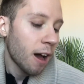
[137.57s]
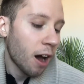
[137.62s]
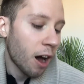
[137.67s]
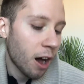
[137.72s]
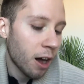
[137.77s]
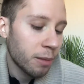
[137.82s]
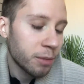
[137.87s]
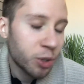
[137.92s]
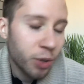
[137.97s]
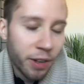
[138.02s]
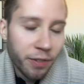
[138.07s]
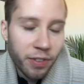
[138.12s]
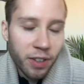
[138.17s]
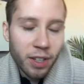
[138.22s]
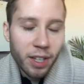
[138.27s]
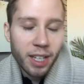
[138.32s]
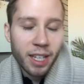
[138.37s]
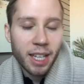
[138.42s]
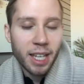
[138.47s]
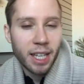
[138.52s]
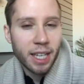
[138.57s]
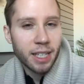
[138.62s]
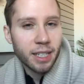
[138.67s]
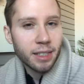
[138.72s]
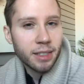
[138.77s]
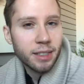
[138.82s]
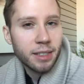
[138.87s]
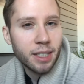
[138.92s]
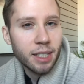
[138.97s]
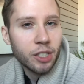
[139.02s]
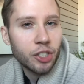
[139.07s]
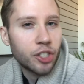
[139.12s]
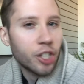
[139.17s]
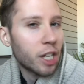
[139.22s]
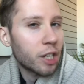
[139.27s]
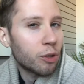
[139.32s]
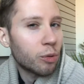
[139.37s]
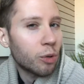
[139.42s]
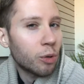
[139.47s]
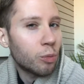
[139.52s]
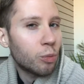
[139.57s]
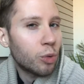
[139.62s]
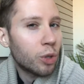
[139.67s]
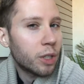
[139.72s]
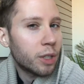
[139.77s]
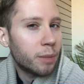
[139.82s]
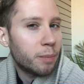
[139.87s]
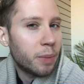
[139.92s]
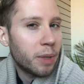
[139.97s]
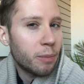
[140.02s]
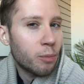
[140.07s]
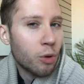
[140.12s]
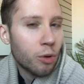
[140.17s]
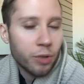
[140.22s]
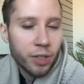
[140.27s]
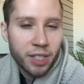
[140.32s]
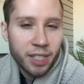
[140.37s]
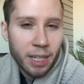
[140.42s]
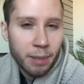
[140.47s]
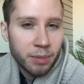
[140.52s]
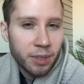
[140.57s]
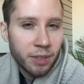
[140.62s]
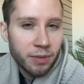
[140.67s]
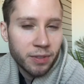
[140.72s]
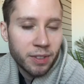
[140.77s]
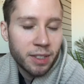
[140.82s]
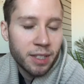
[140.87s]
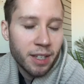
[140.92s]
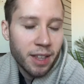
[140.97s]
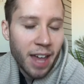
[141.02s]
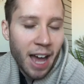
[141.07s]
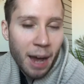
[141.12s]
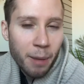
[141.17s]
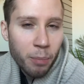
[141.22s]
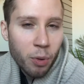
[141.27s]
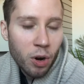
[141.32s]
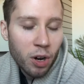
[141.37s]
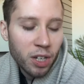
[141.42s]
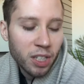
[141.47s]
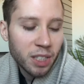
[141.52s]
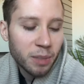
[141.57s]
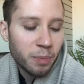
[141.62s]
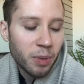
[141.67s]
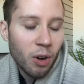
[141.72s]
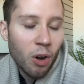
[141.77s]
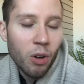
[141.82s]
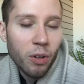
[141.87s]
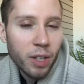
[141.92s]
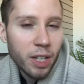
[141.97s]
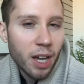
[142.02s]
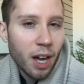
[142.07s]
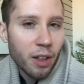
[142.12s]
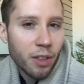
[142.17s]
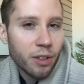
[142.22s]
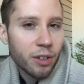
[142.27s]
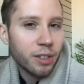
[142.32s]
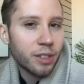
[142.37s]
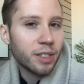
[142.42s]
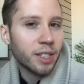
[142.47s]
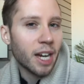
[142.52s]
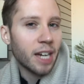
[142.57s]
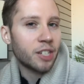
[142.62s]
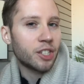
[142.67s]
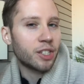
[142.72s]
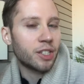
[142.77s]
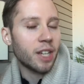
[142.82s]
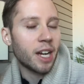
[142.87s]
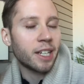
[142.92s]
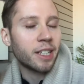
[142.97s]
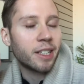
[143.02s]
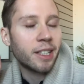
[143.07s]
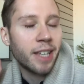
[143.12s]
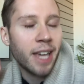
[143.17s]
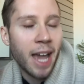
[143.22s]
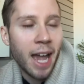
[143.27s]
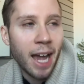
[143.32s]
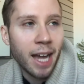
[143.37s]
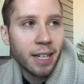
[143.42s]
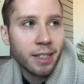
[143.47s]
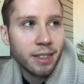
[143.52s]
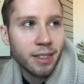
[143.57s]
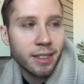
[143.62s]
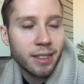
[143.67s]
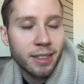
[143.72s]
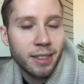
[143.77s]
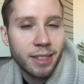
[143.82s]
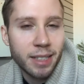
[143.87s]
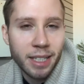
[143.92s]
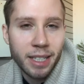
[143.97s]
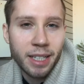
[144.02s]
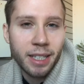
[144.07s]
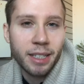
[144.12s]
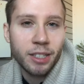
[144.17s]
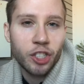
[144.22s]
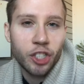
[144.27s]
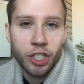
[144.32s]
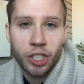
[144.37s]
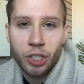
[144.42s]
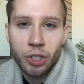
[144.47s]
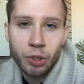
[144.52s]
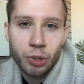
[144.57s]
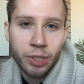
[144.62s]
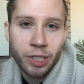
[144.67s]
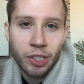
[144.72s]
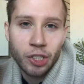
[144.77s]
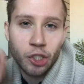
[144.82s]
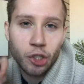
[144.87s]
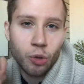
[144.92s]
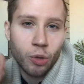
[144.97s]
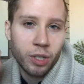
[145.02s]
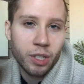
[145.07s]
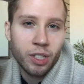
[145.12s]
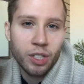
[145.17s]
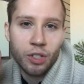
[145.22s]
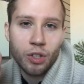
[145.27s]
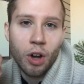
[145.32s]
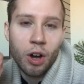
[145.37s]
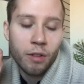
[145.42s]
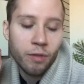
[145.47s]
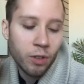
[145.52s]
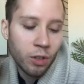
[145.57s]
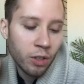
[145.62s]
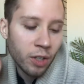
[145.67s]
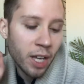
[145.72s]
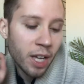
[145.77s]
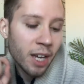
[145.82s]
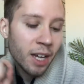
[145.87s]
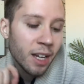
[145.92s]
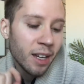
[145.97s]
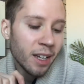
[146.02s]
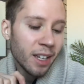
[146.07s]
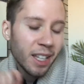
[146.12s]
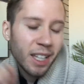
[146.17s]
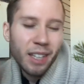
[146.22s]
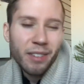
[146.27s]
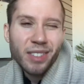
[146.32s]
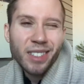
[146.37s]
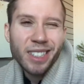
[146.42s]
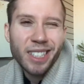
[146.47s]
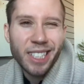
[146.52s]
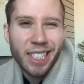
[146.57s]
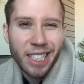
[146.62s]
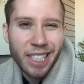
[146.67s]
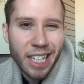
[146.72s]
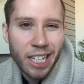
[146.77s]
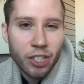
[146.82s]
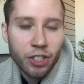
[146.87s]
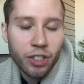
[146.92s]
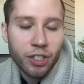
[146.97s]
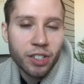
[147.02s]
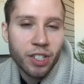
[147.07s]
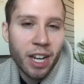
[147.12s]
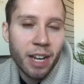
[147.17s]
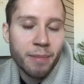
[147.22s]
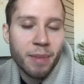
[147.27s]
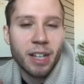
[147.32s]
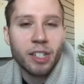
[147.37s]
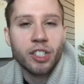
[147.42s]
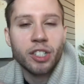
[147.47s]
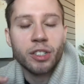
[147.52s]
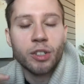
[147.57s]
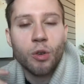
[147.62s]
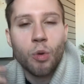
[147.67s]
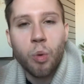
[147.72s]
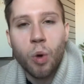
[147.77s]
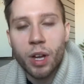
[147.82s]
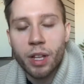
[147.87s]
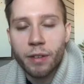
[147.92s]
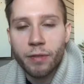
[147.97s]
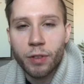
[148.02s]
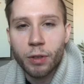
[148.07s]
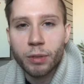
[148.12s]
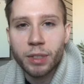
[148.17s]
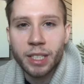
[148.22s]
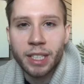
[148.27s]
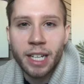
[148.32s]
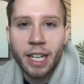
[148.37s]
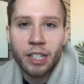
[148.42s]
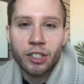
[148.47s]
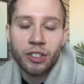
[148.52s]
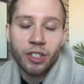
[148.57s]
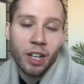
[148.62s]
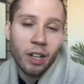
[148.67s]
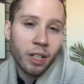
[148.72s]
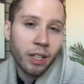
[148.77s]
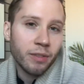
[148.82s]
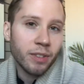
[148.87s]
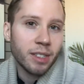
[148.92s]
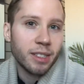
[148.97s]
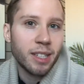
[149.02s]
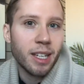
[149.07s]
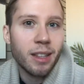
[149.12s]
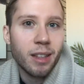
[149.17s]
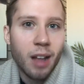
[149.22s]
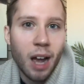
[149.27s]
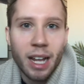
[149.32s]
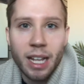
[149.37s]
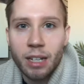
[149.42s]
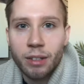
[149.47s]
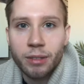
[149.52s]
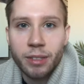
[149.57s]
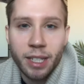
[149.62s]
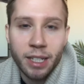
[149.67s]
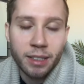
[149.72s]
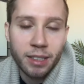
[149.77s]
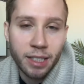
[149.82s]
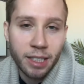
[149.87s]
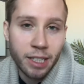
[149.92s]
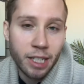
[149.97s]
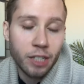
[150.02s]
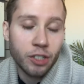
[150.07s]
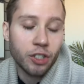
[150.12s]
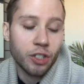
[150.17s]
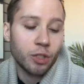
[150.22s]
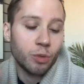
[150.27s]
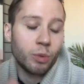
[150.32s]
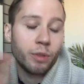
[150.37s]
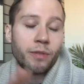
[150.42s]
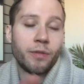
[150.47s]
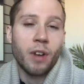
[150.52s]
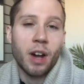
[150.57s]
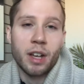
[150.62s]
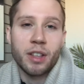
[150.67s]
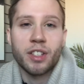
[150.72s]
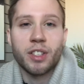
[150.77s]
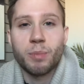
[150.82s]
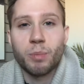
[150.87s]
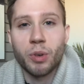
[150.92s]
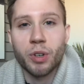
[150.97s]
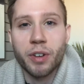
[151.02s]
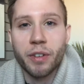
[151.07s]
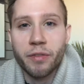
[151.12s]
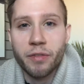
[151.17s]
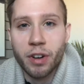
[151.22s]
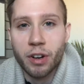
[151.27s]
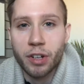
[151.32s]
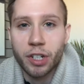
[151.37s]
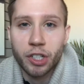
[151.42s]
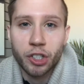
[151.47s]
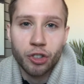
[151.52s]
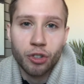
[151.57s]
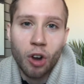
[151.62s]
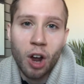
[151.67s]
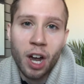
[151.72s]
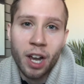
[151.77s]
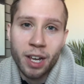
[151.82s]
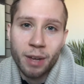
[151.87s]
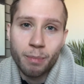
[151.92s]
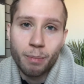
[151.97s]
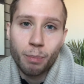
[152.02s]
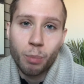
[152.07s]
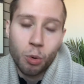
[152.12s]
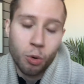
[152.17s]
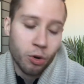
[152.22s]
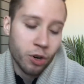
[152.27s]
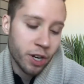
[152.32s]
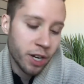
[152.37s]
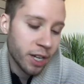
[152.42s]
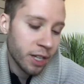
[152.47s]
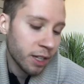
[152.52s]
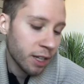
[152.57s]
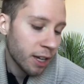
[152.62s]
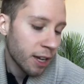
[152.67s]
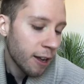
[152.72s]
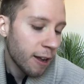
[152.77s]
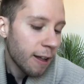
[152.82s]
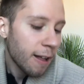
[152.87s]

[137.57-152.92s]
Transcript: So I feel like kids in general would be more receptive to that part, but all the others, I can't see children enjoying this novel. Even teenagers, I imagine quite a few teenagers, I'll even say 9 out of 10 teenagers would find this book very dry and boring.